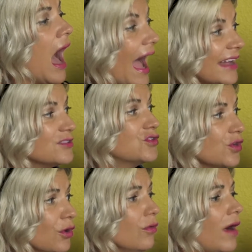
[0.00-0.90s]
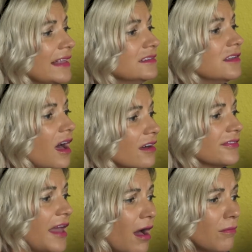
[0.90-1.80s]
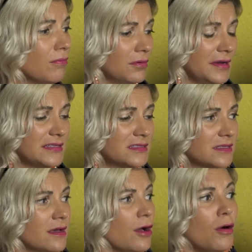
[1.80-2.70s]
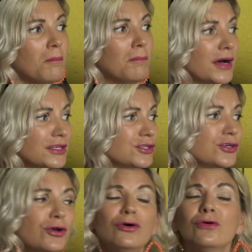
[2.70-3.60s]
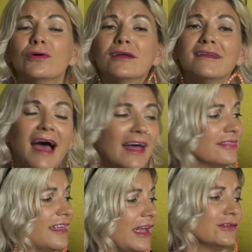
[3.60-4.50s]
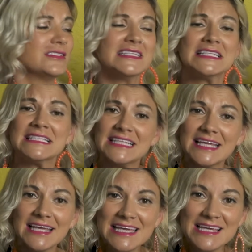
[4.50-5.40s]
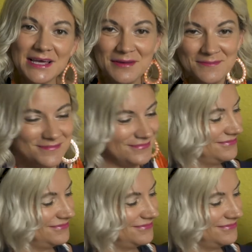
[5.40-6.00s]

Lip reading: I do. I love cowboys. But you were not there to see him.